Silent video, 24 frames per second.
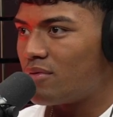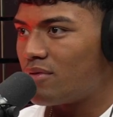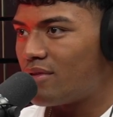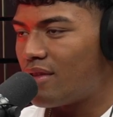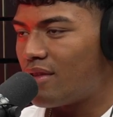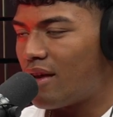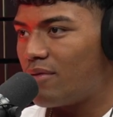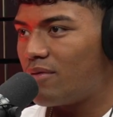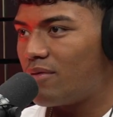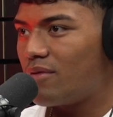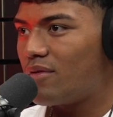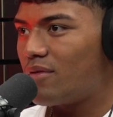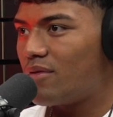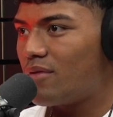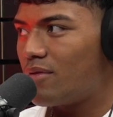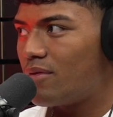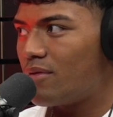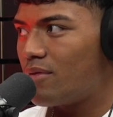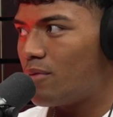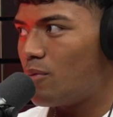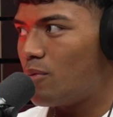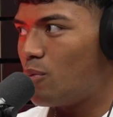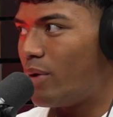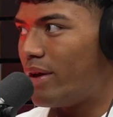that
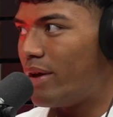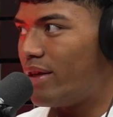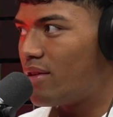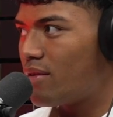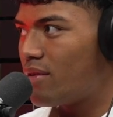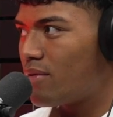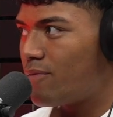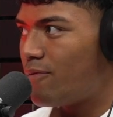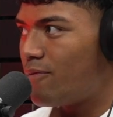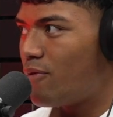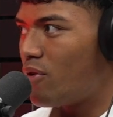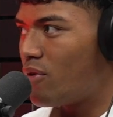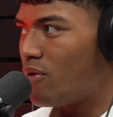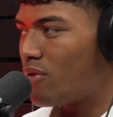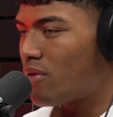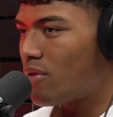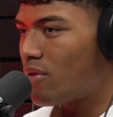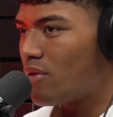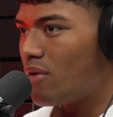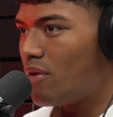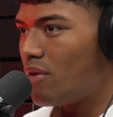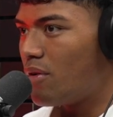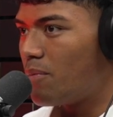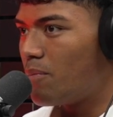week
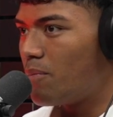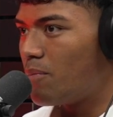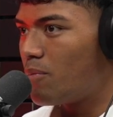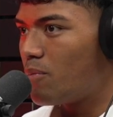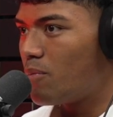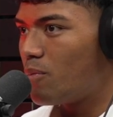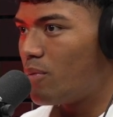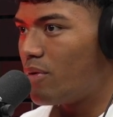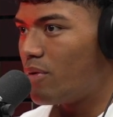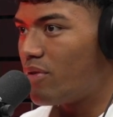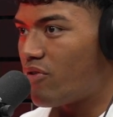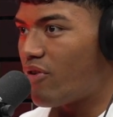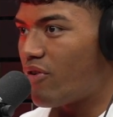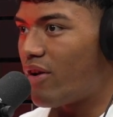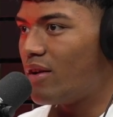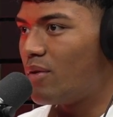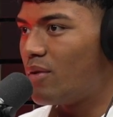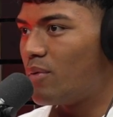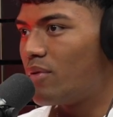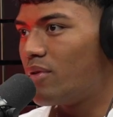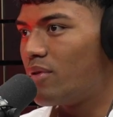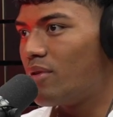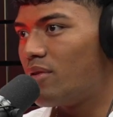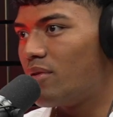first, we're
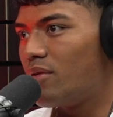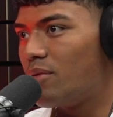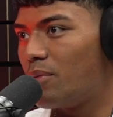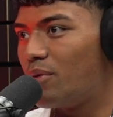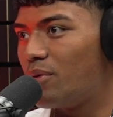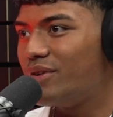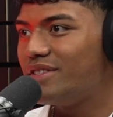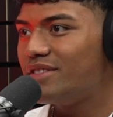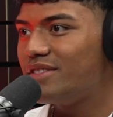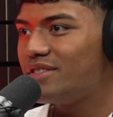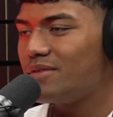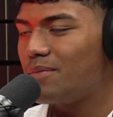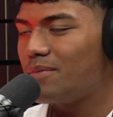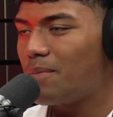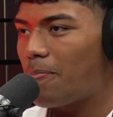training with the boys.